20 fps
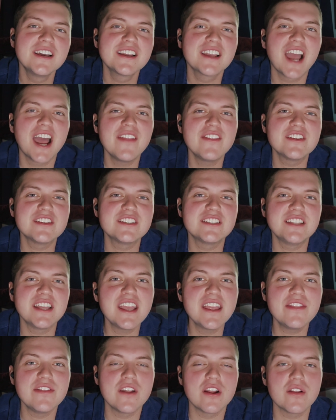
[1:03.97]
kind of
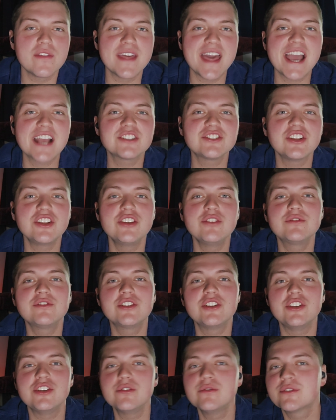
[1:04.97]
sitting there they actually used
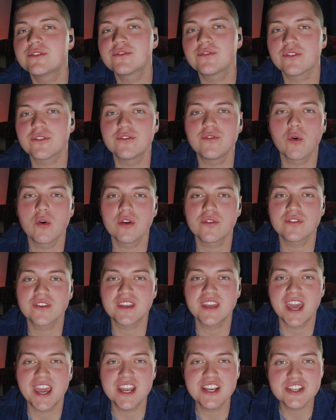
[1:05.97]
to use for
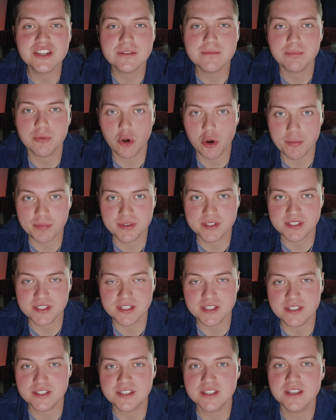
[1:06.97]
fortification
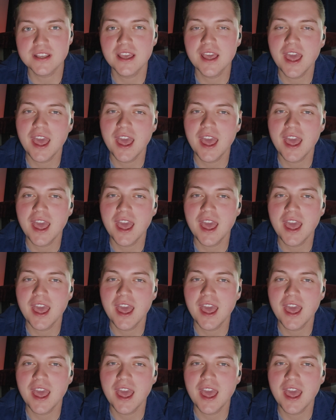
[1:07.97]
purposes.